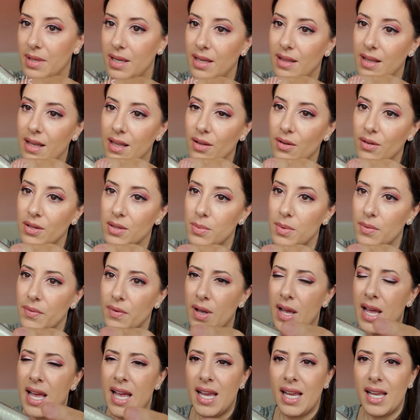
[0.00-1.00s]
That looks
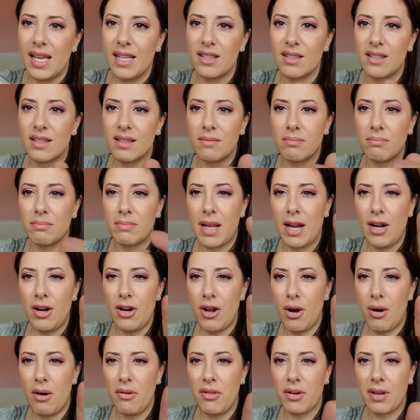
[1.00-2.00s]
beautiful. It's, I don't
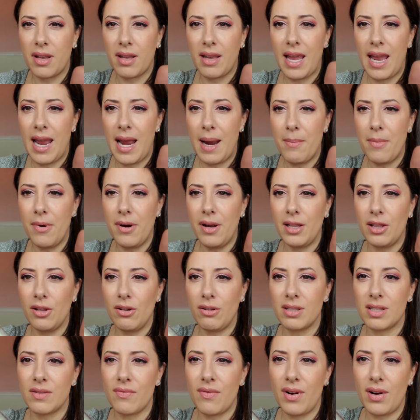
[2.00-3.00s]
know, on the camera it
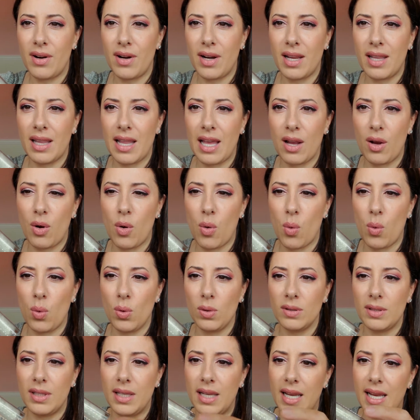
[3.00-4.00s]
looks very like
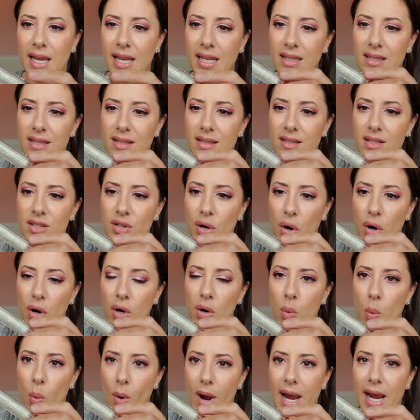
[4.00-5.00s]
goldy. It's
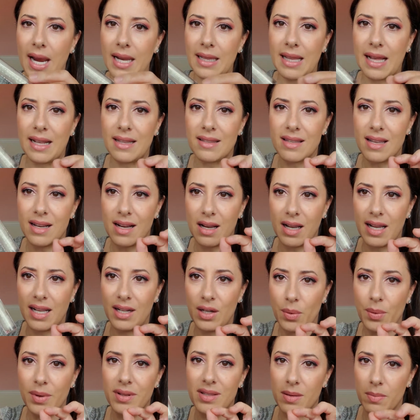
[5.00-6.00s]
stark white. That's like, you
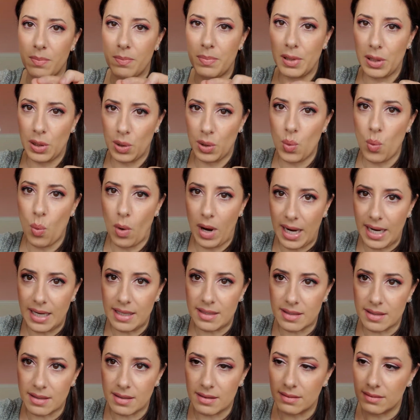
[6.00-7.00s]
know, it's a blue
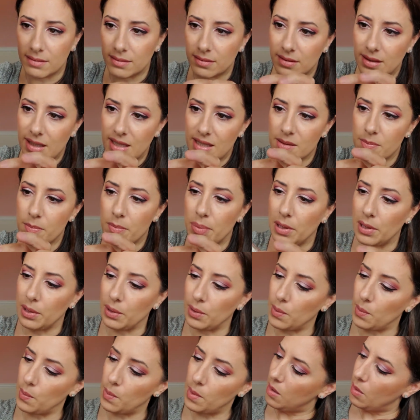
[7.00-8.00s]
white. It's
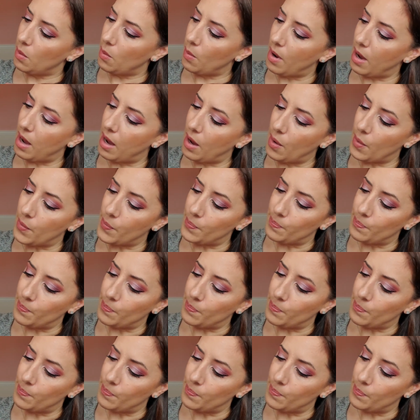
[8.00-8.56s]
blue. Wow,